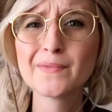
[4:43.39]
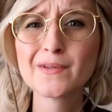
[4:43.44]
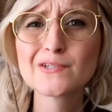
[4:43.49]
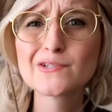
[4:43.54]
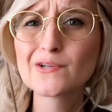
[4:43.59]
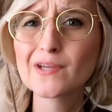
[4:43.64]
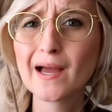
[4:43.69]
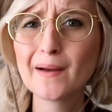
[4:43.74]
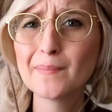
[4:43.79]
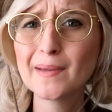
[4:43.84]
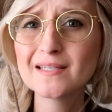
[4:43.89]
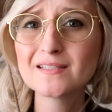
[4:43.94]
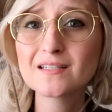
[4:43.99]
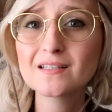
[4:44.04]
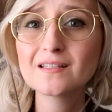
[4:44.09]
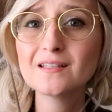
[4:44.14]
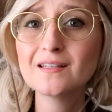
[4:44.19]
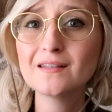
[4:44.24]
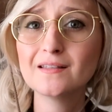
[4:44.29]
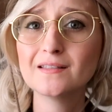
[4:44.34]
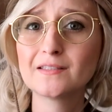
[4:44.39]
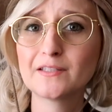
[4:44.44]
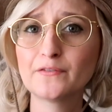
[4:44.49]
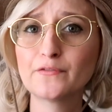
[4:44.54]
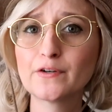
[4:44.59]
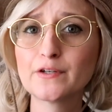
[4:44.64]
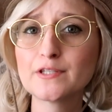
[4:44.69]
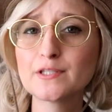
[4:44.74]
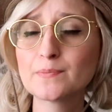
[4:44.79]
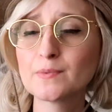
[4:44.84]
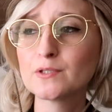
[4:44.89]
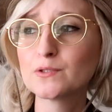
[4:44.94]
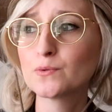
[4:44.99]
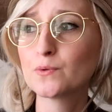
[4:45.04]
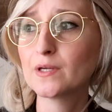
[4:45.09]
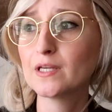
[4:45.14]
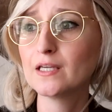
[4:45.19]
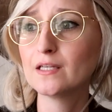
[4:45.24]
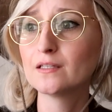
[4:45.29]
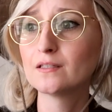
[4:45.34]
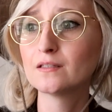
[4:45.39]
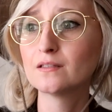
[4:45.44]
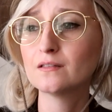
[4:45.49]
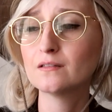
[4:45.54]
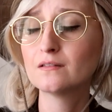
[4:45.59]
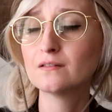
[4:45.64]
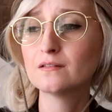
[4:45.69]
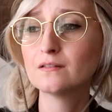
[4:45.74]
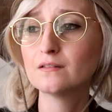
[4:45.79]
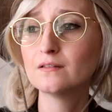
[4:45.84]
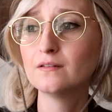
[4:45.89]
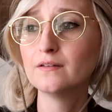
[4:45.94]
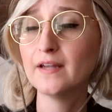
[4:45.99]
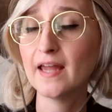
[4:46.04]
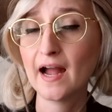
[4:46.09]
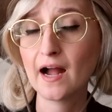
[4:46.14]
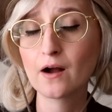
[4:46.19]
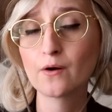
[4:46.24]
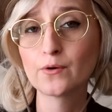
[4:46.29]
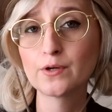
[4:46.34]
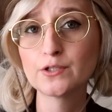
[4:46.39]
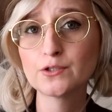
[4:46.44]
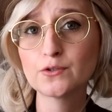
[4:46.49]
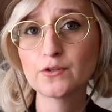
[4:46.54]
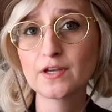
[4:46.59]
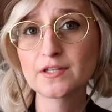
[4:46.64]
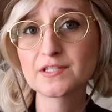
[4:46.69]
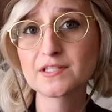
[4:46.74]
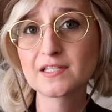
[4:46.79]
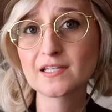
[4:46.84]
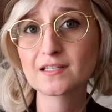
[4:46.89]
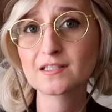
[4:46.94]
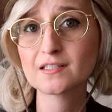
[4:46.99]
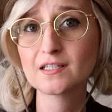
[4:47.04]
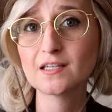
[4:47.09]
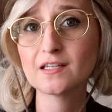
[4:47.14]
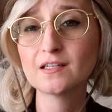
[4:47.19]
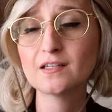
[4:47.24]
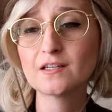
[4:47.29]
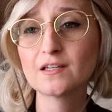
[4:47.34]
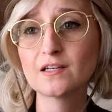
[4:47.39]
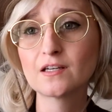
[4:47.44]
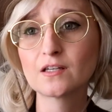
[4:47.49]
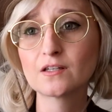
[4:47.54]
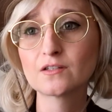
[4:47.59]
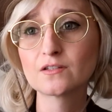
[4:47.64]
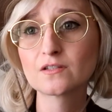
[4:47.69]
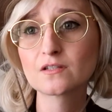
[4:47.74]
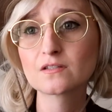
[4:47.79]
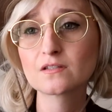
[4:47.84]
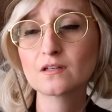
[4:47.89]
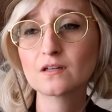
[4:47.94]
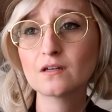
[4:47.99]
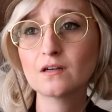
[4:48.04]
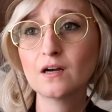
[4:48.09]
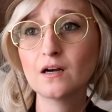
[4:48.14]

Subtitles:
So yeah, basically the difference between now in 2016 is